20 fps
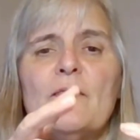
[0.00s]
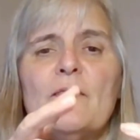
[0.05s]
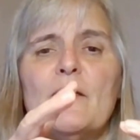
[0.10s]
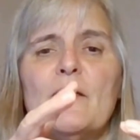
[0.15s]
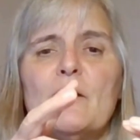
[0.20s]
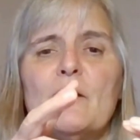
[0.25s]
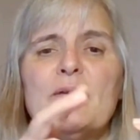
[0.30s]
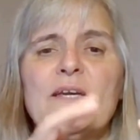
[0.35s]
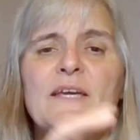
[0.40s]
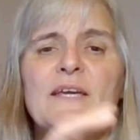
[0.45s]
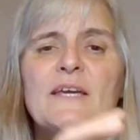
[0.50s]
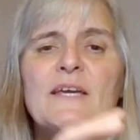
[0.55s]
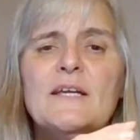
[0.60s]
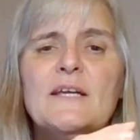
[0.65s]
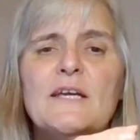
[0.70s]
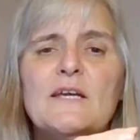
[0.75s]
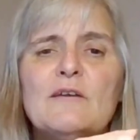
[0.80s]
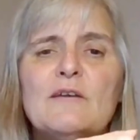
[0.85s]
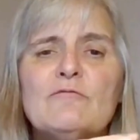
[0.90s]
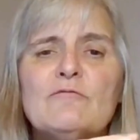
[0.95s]
the
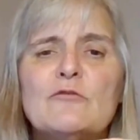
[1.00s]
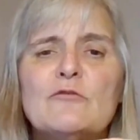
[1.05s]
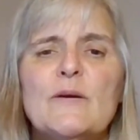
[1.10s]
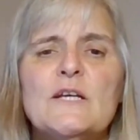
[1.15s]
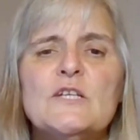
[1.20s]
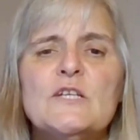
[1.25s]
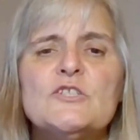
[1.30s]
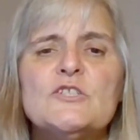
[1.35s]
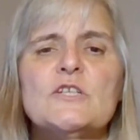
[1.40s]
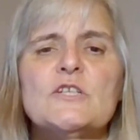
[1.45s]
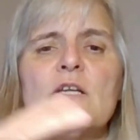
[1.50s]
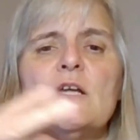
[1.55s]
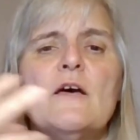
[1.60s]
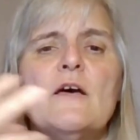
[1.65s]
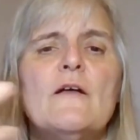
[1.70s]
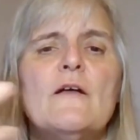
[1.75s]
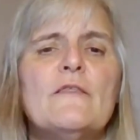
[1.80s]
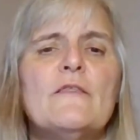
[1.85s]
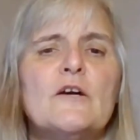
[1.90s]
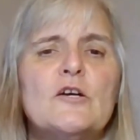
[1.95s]
beginning information,
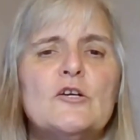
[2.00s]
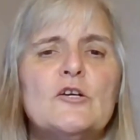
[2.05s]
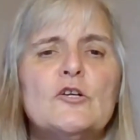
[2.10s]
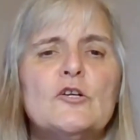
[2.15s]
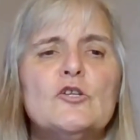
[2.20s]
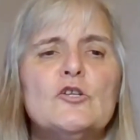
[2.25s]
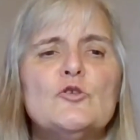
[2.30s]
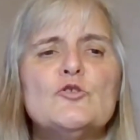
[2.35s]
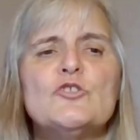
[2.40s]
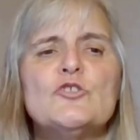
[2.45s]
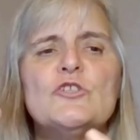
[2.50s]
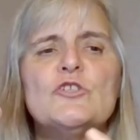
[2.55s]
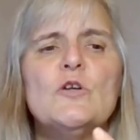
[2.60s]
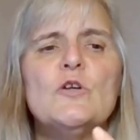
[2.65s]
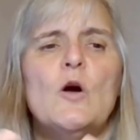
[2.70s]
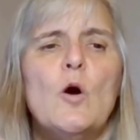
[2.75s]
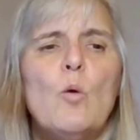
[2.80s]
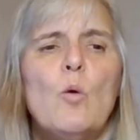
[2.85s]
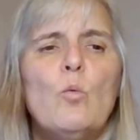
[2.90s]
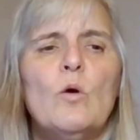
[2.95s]
the conclusion
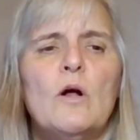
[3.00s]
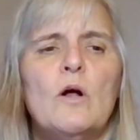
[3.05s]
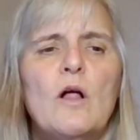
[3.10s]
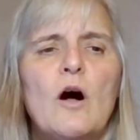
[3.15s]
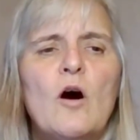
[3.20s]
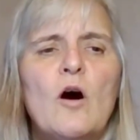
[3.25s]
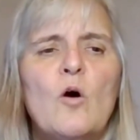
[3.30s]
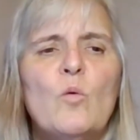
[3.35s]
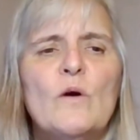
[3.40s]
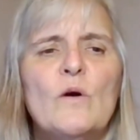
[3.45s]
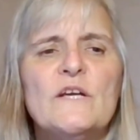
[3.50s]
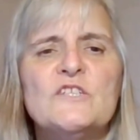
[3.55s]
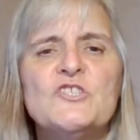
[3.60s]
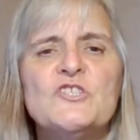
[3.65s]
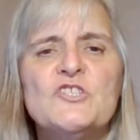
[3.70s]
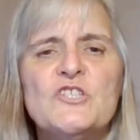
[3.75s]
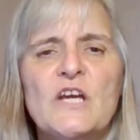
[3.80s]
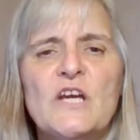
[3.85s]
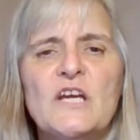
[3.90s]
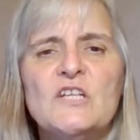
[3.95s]
will always
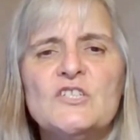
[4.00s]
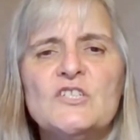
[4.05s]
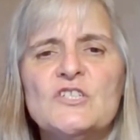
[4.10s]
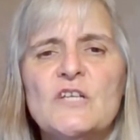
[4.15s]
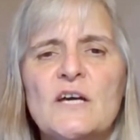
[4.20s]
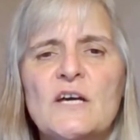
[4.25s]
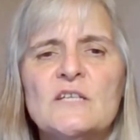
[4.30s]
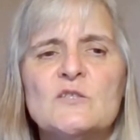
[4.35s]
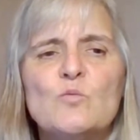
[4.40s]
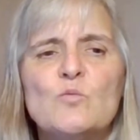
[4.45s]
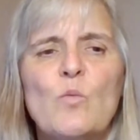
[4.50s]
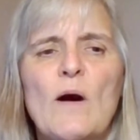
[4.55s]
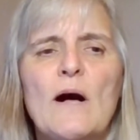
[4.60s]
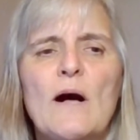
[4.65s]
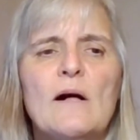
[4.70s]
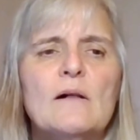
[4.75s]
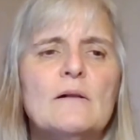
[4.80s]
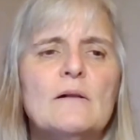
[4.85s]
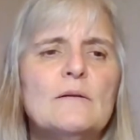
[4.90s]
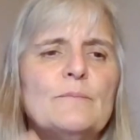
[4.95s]
change as
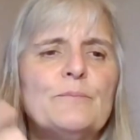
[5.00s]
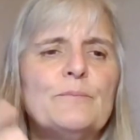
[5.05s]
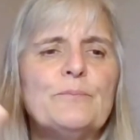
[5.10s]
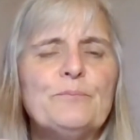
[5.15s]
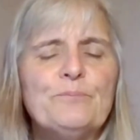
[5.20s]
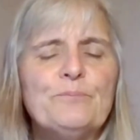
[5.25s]
well.